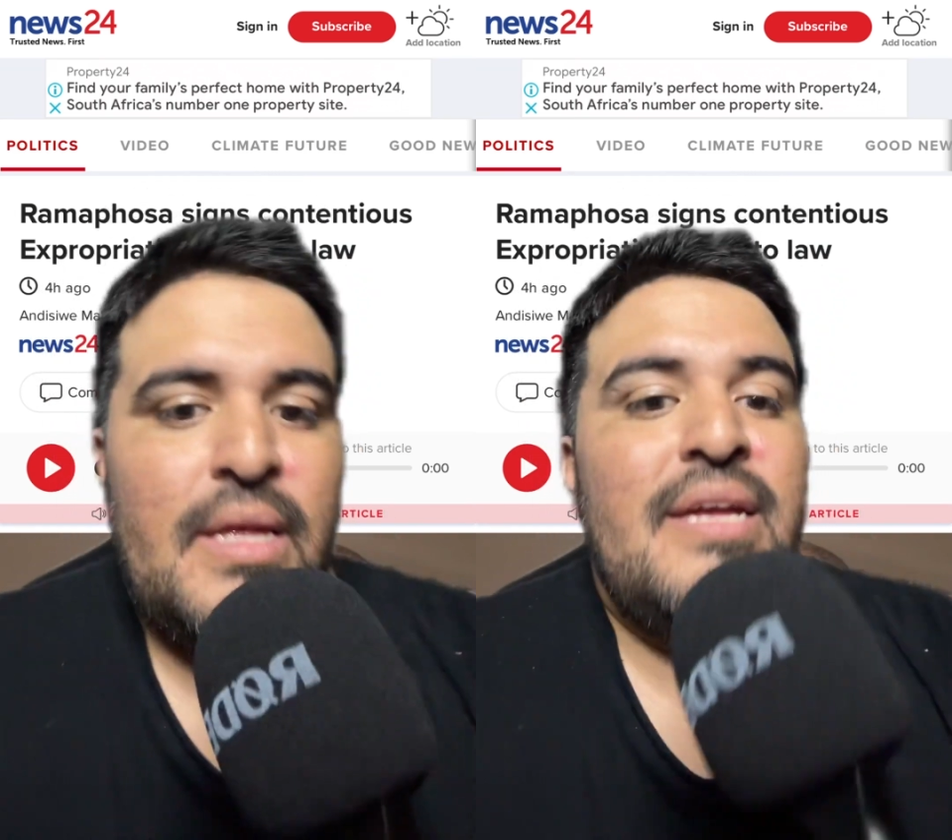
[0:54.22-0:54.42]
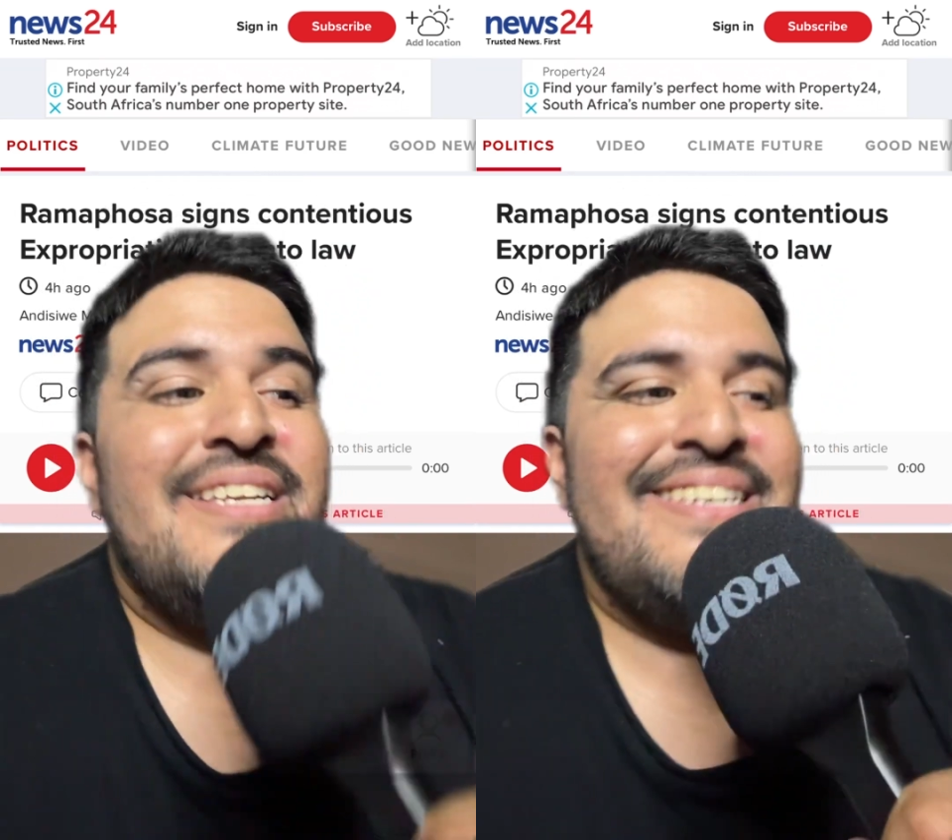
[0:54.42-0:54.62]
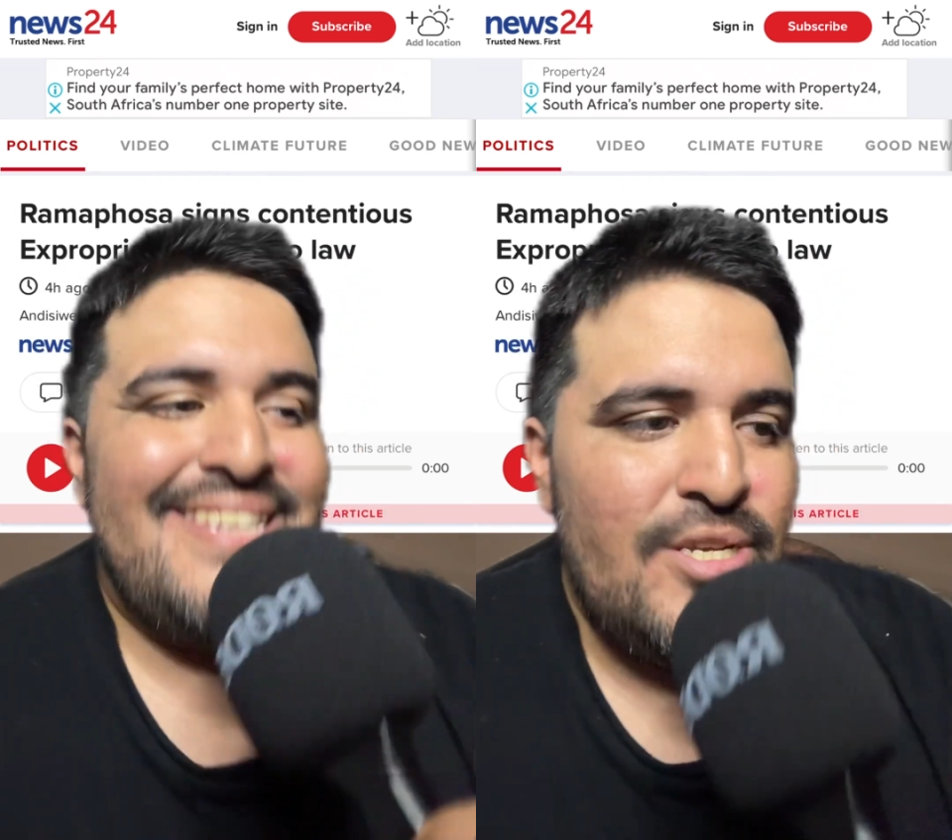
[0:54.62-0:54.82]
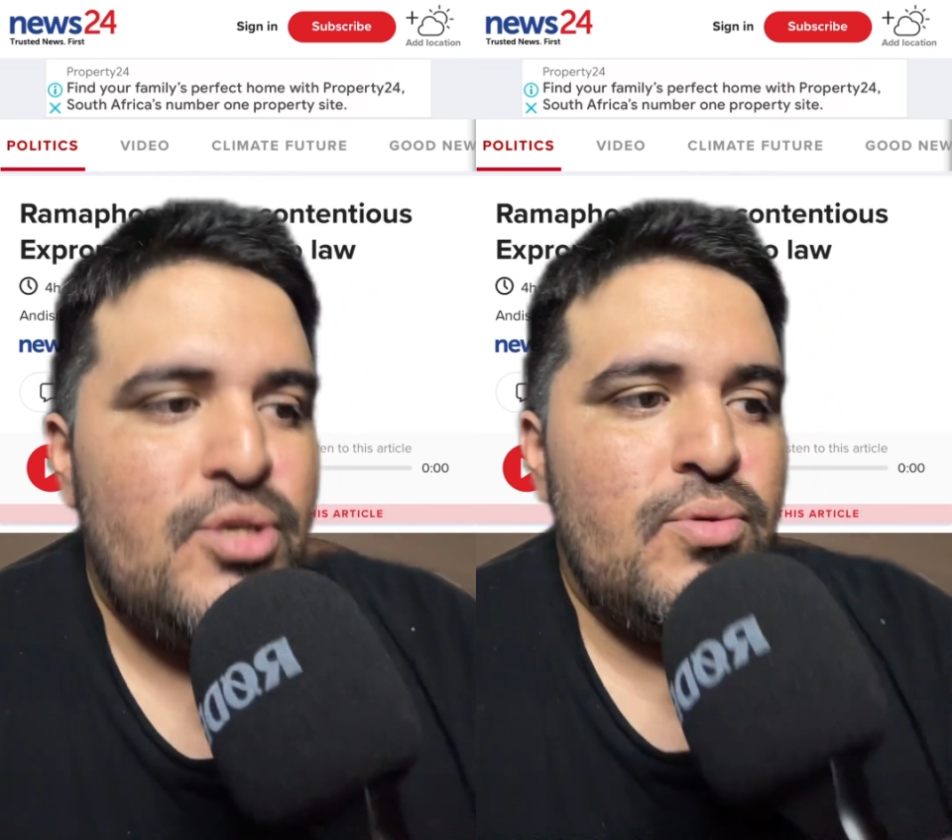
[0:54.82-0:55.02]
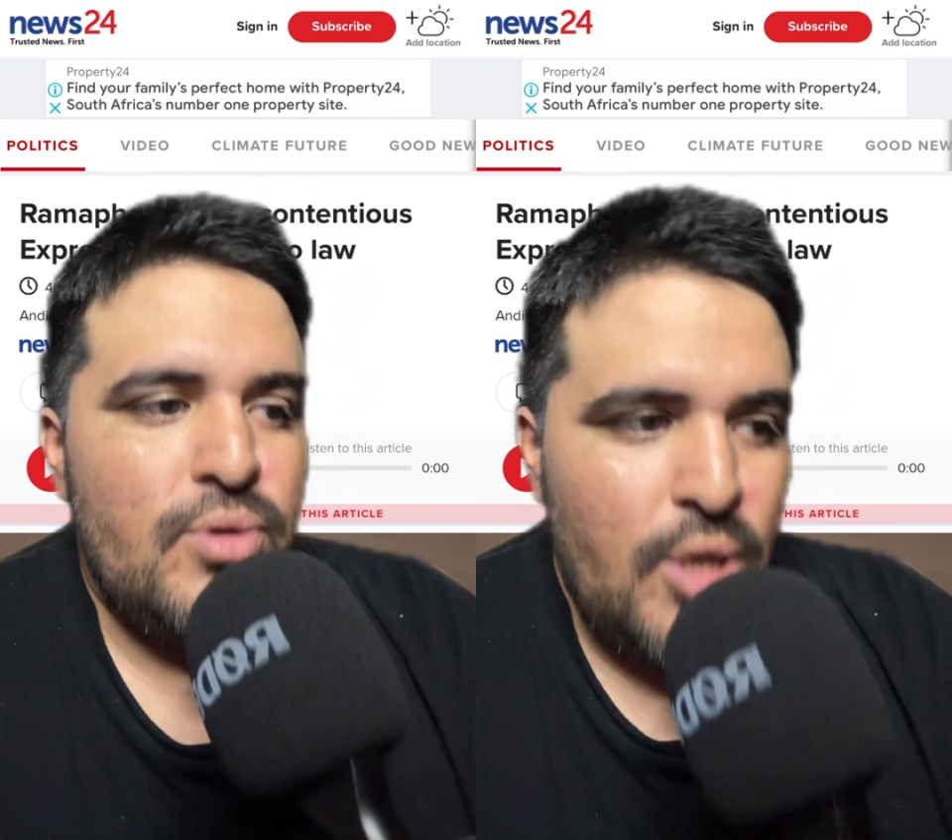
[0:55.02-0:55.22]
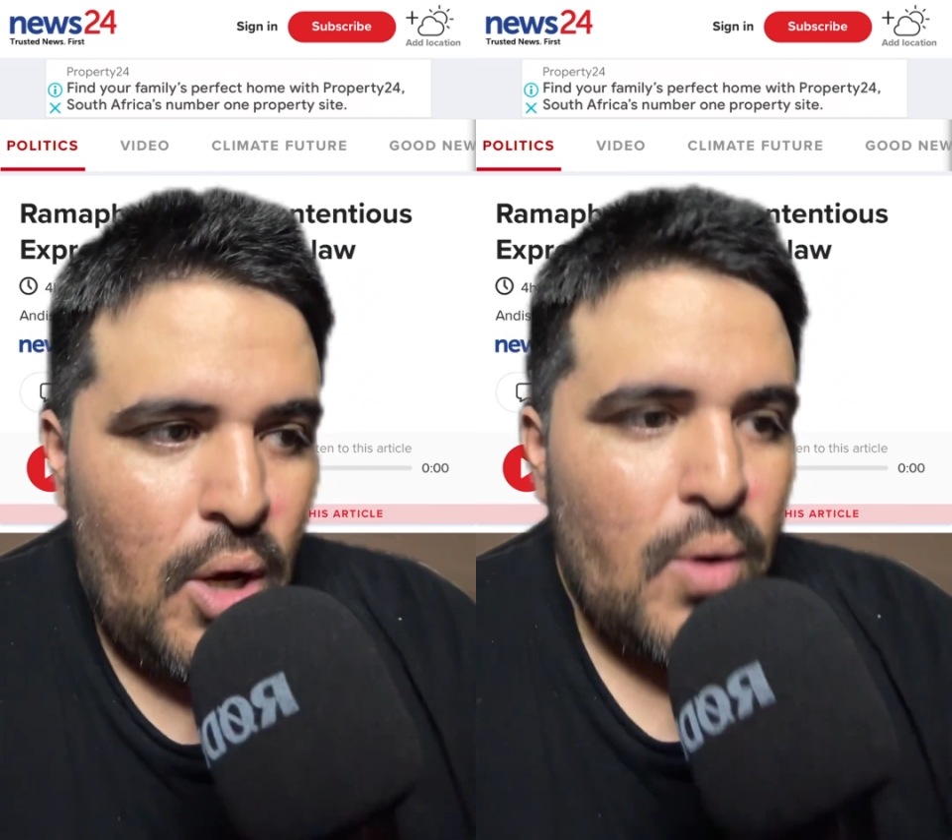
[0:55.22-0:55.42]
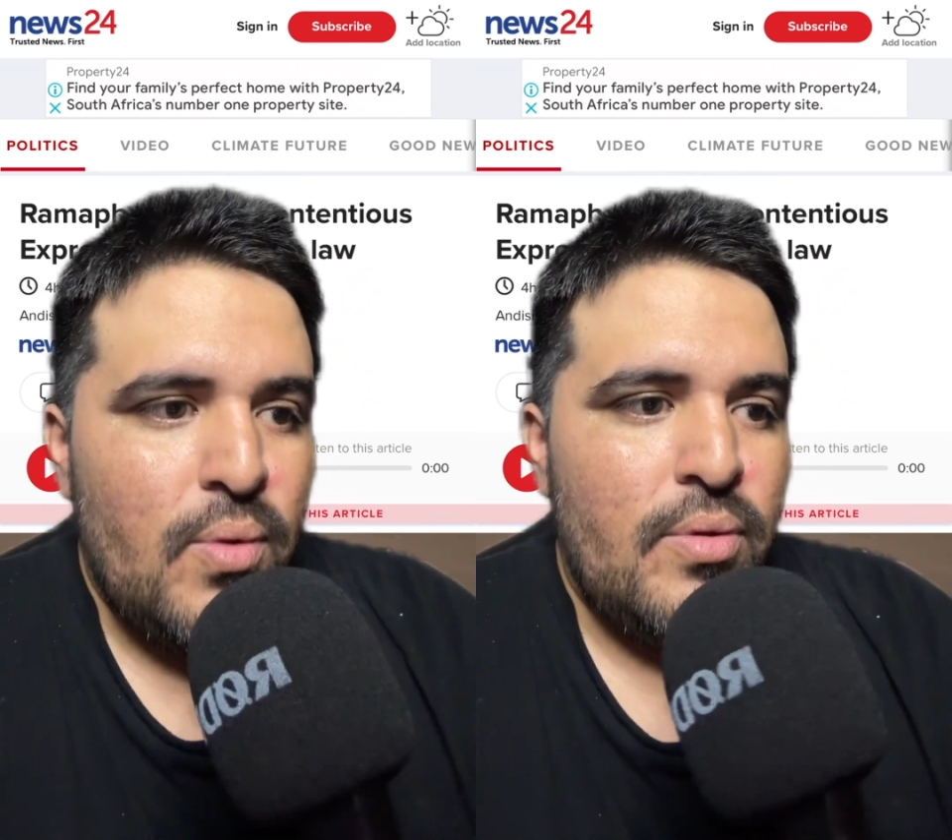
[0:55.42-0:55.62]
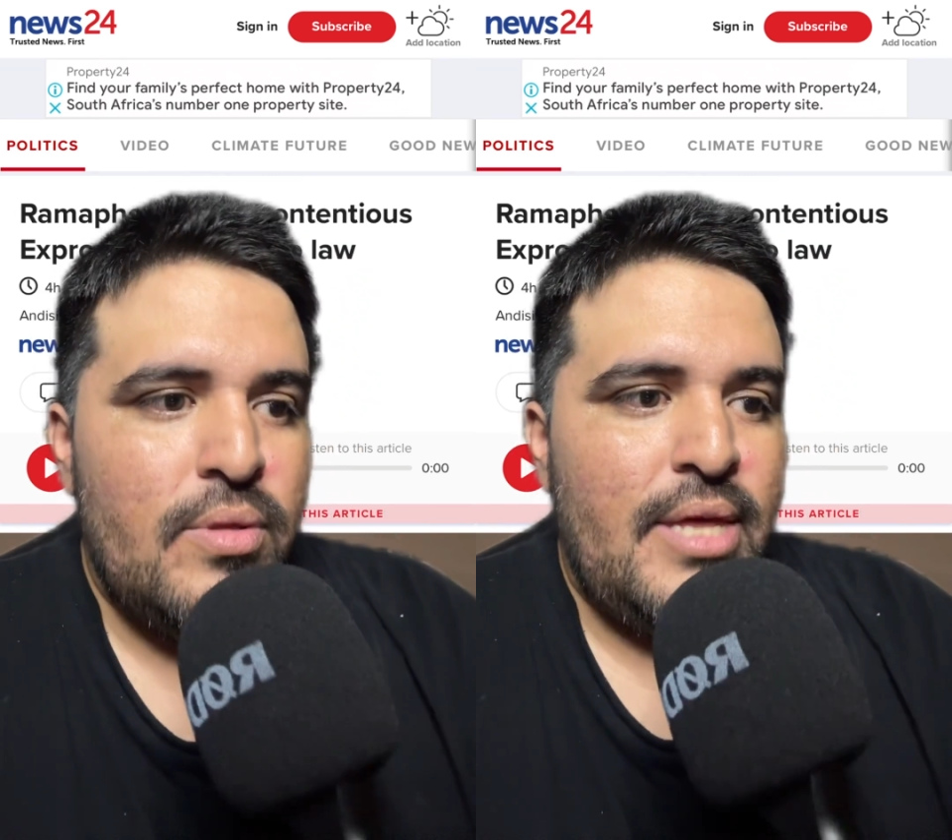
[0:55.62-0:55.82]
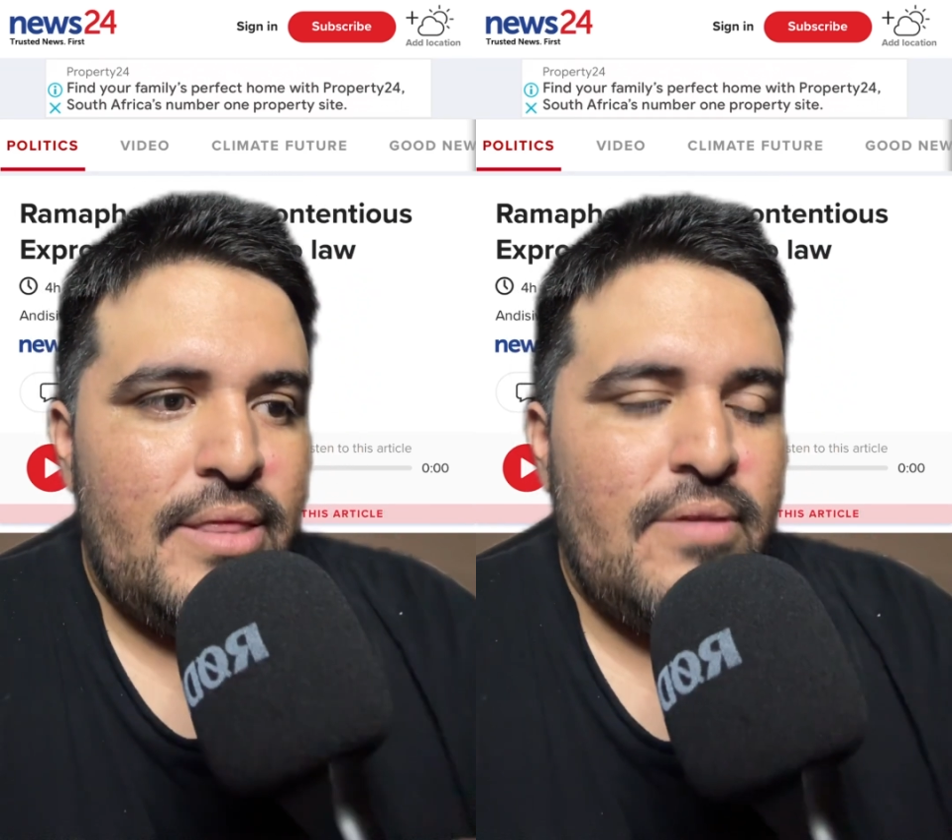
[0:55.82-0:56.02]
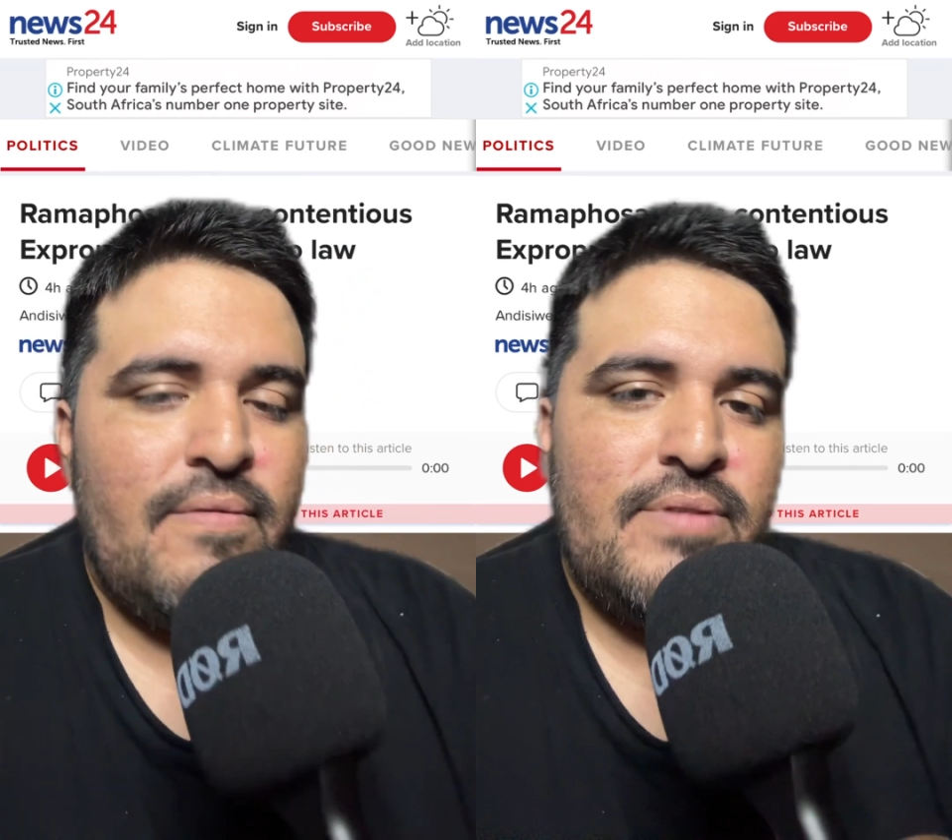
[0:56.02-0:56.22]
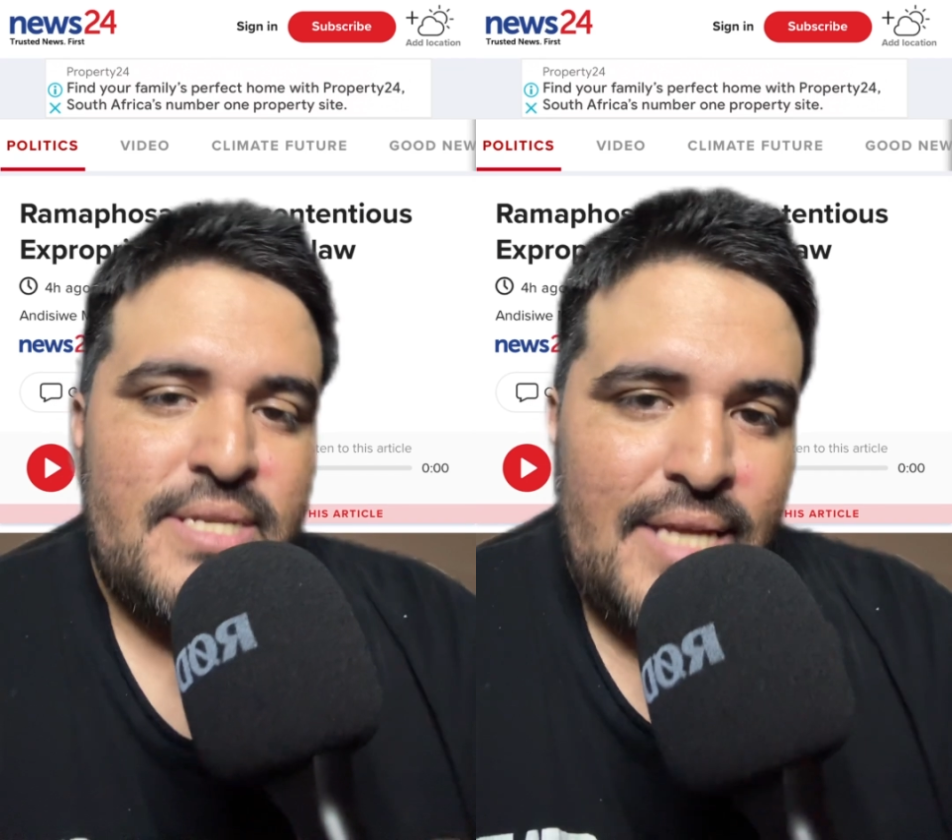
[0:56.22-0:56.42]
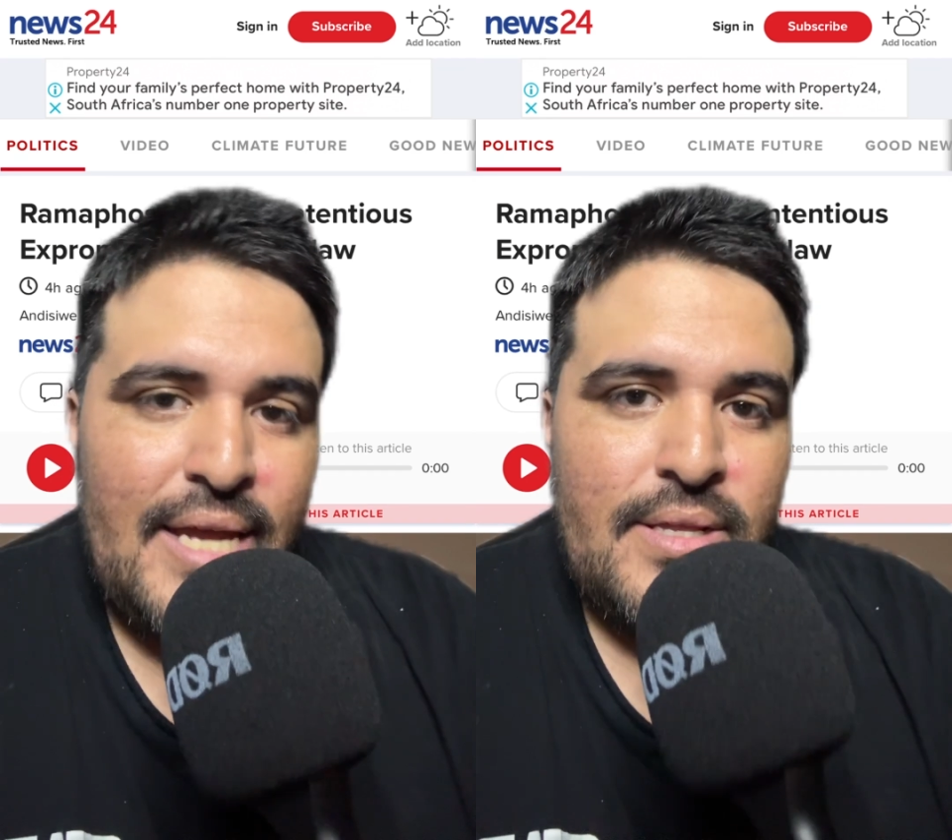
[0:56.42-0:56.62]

Did you know that the state